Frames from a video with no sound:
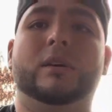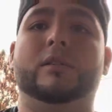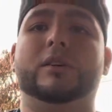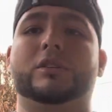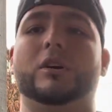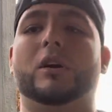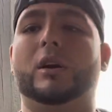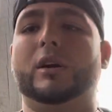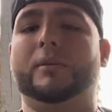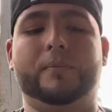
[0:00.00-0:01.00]
These
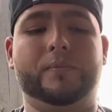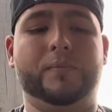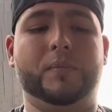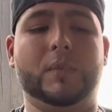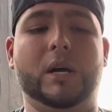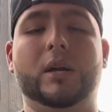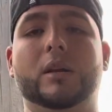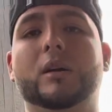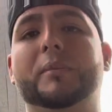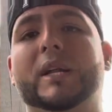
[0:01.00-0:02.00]
are
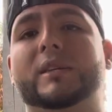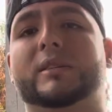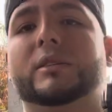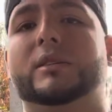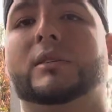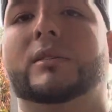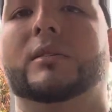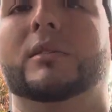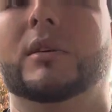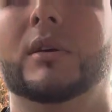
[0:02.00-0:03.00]
luminescents.
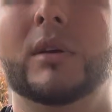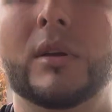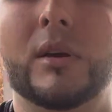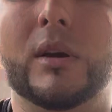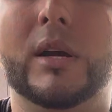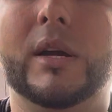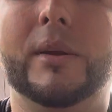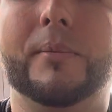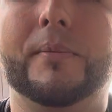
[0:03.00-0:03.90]
All right.